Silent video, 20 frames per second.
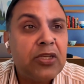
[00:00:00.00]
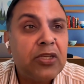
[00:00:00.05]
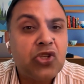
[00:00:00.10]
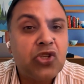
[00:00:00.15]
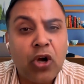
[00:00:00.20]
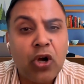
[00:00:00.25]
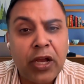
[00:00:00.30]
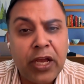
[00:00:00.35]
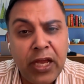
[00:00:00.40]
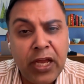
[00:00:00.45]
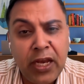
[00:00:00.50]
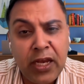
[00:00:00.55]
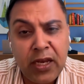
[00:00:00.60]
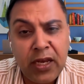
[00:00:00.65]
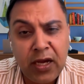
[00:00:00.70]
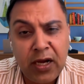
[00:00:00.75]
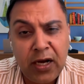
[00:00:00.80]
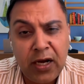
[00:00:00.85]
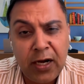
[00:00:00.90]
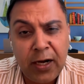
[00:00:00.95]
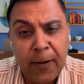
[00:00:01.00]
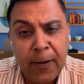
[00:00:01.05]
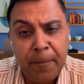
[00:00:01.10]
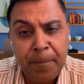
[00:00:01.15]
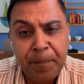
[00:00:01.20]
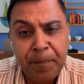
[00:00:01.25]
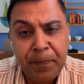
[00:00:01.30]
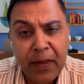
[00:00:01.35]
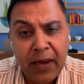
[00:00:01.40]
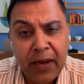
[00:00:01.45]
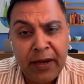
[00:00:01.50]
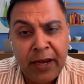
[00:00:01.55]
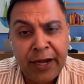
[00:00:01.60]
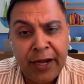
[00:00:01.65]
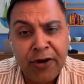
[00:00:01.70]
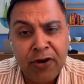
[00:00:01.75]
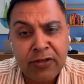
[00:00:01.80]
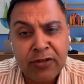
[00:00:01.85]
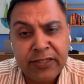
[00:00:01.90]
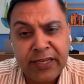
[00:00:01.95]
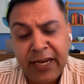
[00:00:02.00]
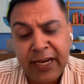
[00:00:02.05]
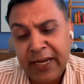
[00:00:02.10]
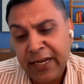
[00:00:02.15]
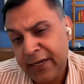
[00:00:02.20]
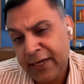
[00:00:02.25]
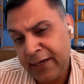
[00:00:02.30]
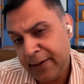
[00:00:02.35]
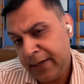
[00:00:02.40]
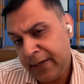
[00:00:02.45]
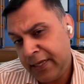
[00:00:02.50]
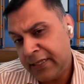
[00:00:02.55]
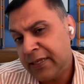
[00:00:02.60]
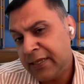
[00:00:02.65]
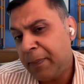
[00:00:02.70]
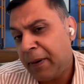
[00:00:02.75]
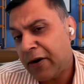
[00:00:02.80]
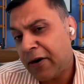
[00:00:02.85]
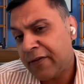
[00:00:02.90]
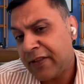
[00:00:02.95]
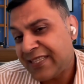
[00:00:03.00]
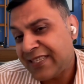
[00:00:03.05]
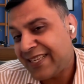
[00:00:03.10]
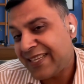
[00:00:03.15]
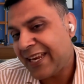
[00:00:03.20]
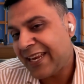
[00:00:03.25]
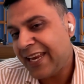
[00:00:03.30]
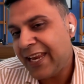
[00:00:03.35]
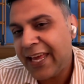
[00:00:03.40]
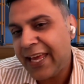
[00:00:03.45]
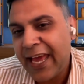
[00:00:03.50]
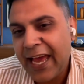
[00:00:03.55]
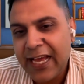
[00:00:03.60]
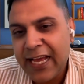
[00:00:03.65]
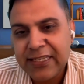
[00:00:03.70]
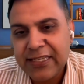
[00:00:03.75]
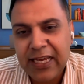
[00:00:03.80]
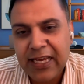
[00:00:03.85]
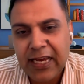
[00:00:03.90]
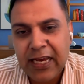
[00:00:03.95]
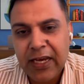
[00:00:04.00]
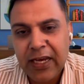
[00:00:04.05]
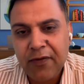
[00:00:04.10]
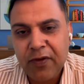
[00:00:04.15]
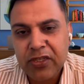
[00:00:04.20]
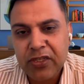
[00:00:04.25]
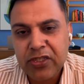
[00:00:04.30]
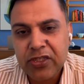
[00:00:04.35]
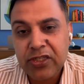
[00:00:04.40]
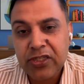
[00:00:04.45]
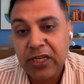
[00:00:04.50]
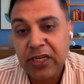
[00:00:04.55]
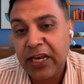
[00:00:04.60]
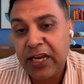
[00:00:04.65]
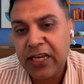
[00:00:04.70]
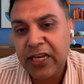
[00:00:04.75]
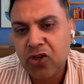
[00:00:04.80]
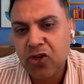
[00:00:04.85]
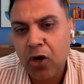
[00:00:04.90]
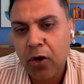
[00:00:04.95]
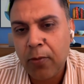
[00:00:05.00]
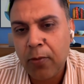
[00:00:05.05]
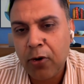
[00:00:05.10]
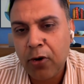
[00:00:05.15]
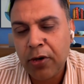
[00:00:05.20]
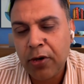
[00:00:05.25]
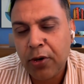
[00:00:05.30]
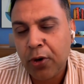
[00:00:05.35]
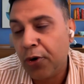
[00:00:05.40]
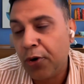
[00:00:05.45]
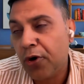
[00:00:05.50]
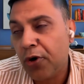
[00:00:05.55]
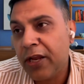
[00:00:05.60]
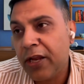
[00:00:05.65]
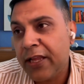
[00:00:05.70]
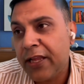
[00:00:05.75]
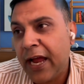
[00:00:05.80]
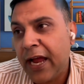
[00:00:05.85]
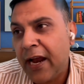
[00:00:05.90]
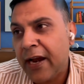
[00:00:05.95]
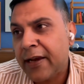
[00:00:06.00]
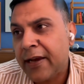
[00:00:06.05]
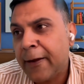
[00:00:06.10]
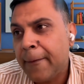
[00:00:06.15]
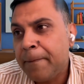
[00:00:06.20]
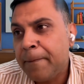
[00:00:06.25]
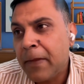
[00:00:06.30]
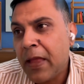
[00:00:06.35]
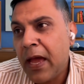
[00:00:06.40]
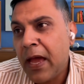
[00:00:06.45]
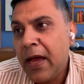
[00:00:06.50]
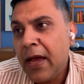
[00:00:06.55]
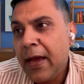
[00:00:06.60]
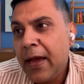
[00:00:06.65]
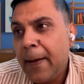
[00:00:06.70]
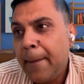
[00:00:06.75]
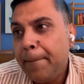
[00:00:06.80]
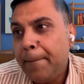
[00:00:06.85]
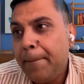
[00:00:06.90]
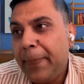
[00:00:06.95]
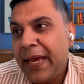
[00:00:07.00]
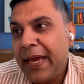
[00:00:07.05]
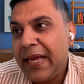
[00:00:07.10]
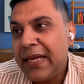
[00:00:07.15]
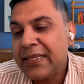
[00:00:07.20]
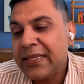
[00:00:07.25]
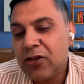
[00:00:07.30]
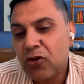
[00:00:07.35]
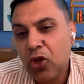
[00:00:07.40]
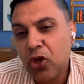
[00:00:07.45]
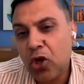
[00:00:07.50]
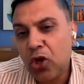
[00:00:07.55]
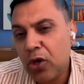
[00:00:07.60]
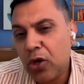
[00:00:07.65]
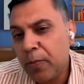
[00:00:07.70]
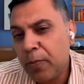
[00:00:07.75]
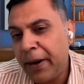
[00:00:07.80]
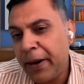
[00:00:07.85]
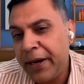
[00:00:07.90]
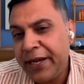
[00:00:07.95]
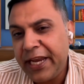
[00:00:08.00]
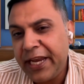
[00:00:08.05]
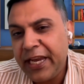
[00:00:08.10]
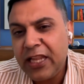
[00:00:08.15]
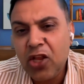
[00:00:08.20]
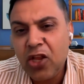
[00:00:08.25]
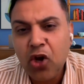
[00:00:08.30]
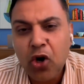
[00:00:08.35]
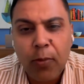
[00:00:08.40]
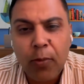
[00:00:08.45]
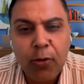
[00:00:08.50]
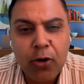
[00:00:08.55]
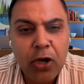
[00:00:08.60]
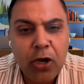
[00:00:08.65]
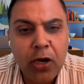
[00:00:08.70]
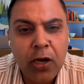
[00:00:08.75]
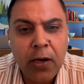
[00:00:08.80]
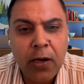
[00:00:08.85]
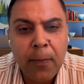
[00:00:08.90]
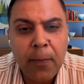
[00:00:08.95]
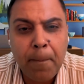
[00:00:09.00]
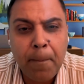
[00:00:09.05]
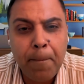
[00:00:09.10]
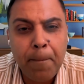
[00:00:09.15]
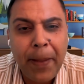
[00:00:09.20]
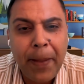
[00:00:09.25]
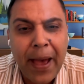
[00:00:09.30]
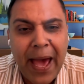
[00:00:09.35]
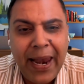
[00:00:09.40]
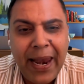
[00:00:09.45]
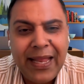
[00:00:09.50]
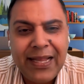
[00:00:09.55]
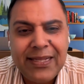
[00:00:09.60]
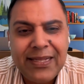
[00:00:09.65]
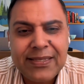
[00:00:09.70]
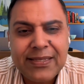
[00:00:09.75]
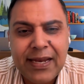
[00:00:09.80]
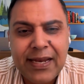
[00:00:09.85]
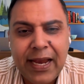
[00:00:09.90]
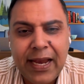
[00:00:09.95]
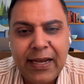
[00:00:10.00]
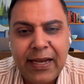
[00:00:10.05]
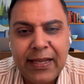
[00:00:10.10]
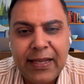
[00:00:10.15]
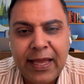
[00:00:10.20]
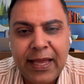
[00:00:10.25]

So again, nitric oxide is a part of the signaling cascade which secretes hormone. Not only that, based on the maintaining the hormonal balance, right?